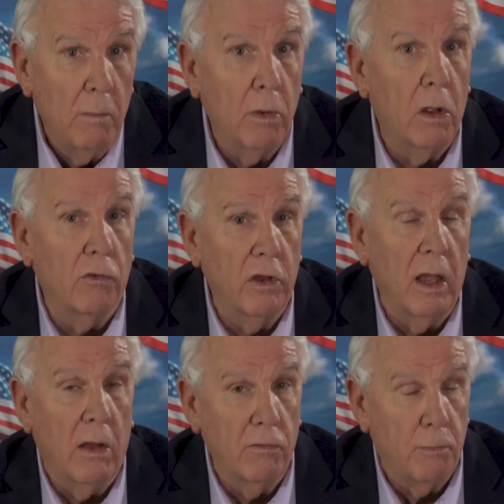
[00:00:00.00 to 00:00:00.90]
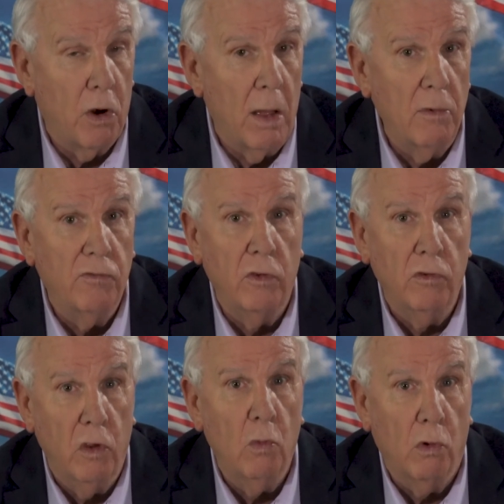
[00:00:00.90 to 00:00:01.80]
because now I promise you,
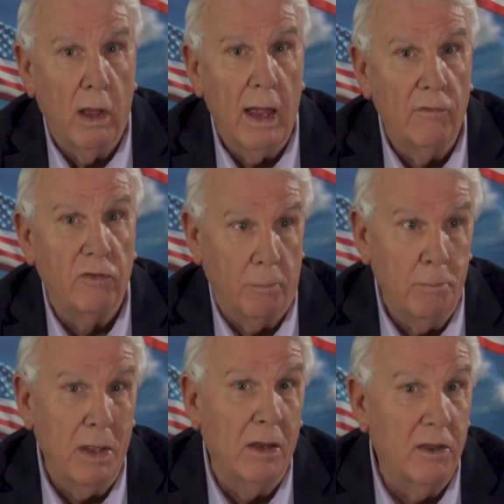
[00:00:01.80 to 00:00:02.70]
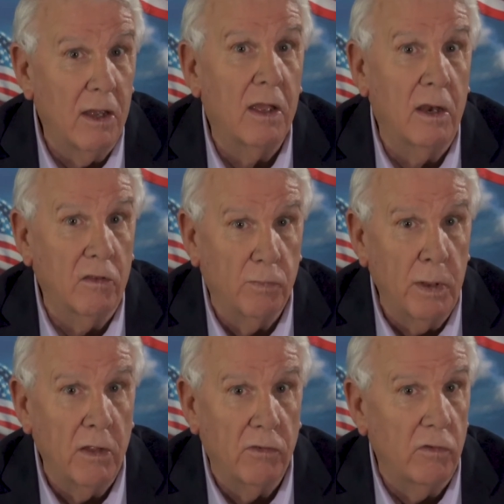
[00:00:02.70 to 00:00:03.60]
you will have some big ticket
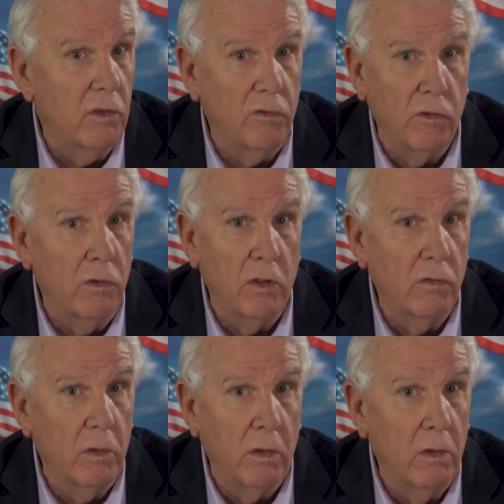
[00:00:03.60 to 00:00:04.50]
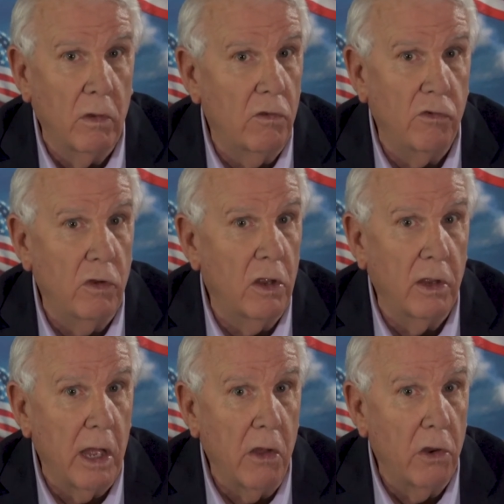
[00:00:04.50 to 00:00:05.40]
expenses that you
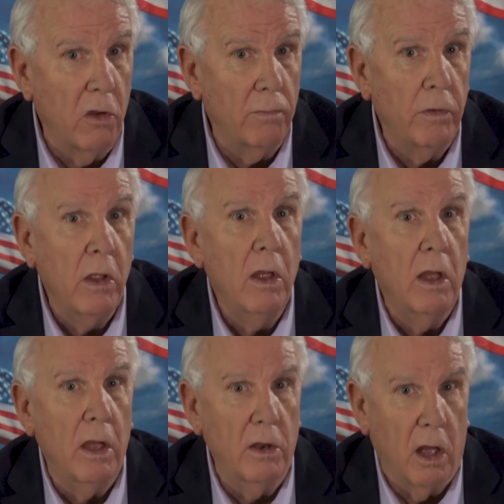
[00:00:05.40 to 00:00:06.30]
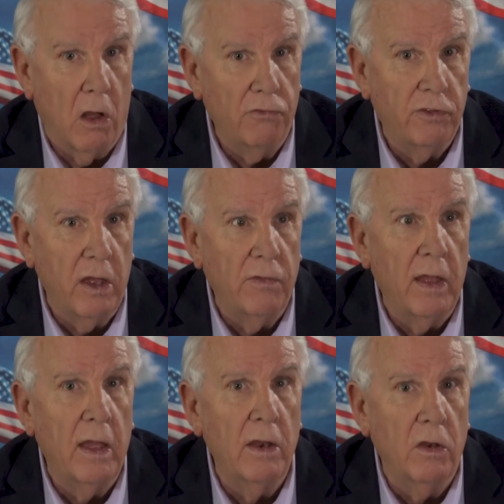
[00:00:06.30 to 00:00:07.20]
didn't count on. And to offset
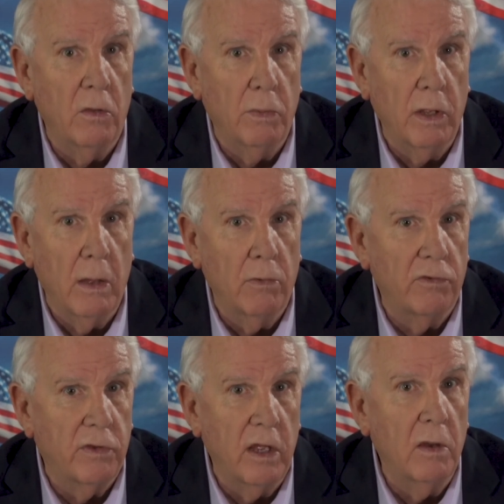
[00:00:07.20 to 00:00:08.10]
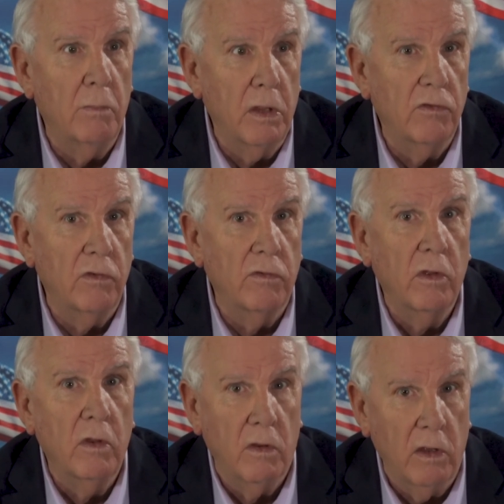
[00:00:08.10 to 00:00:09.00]
that and to be able to stay in business
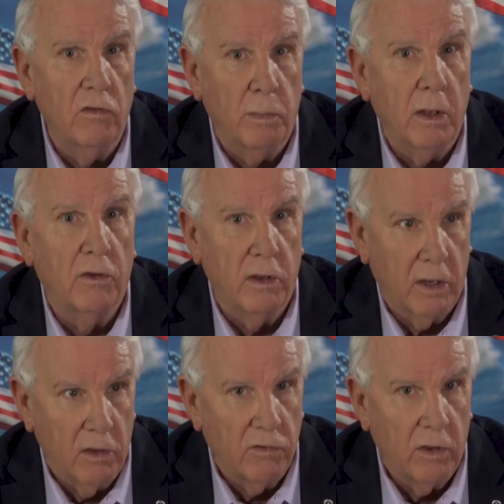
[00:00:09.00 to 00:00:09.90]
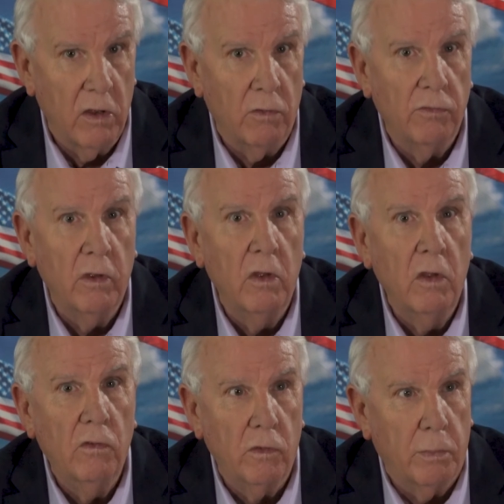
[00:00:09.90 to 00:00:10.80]
needs big ticket sales.
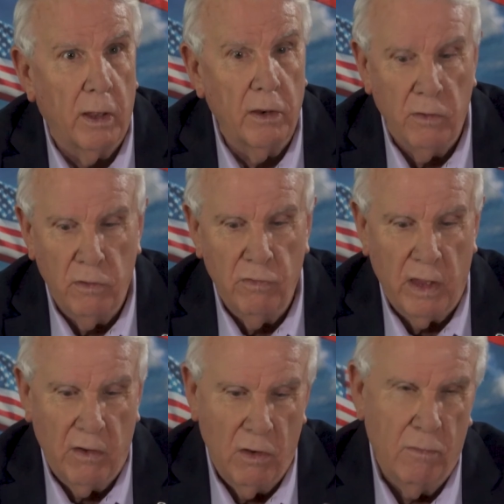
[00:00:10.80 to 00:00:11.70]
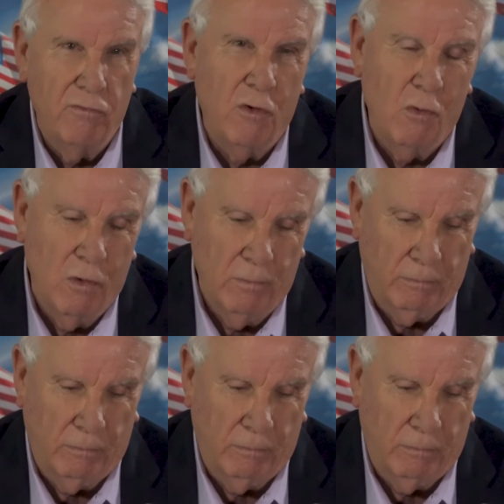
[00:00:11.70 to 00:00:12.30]
So plan to do that, number 4.